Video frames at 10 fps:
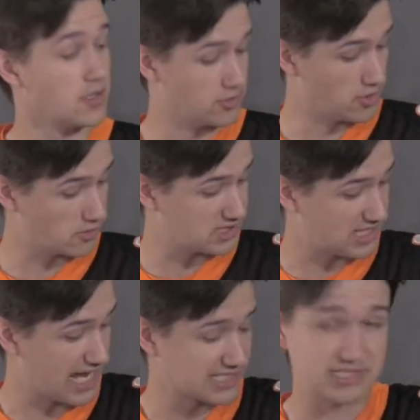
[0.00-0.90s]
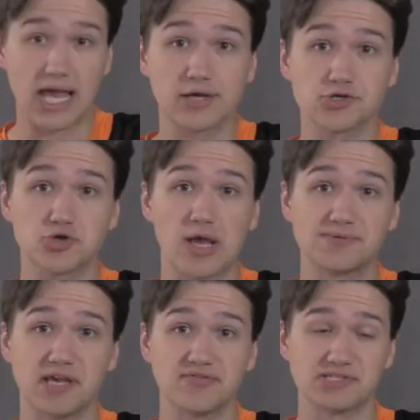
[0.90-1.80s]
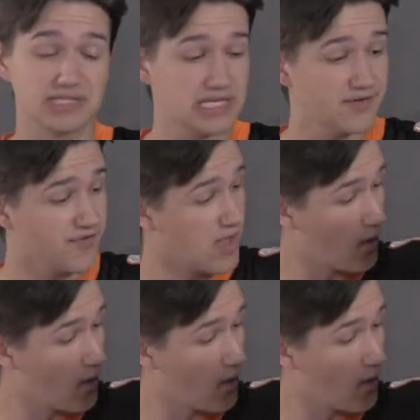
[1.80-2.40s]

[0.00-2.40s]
You'll notice it has tiger stripes on the sleeve,